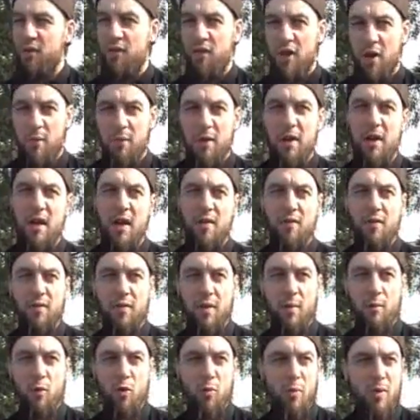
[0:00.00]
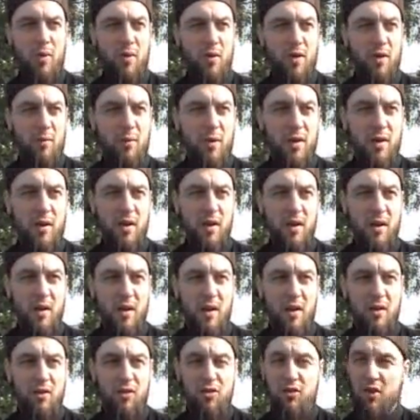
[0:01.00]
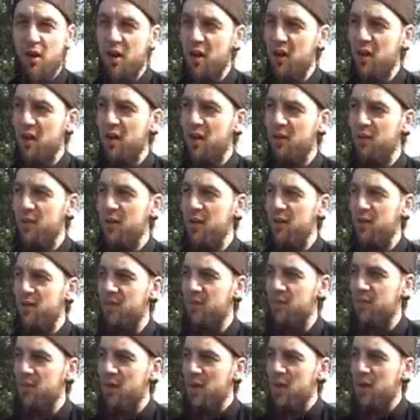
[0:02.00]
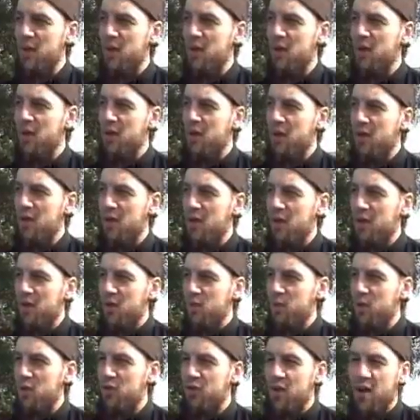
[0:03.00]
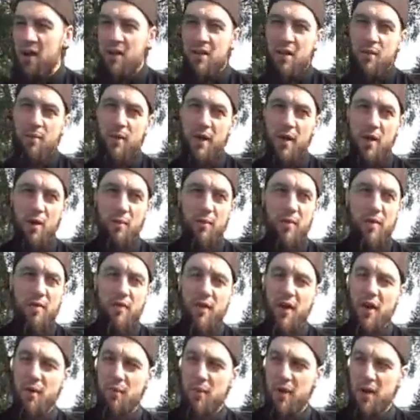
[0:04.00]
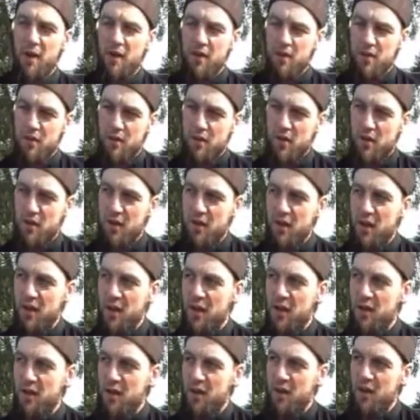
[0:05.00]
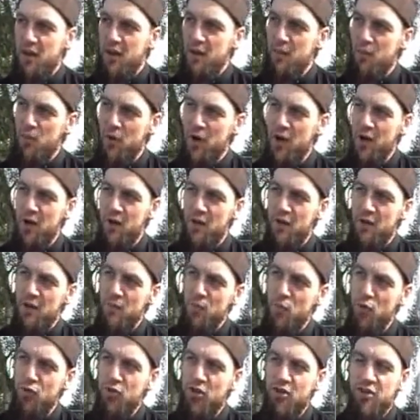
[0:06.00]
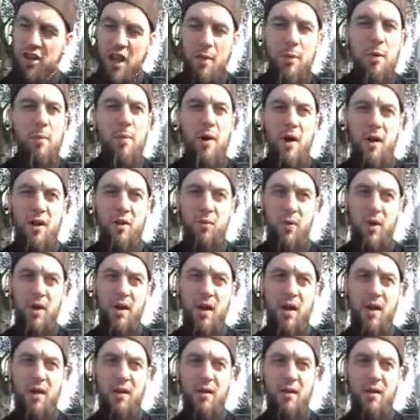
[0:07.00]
our family life at the moment. I mean, inshallah, we're trying to bring up the family in the most Islamic manner we